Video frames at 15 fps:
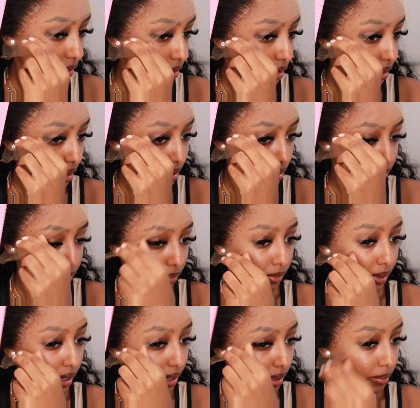Yes,
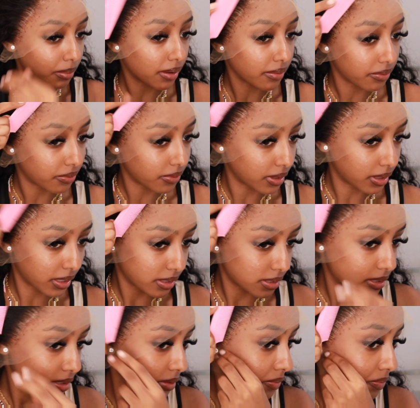man, I feel it.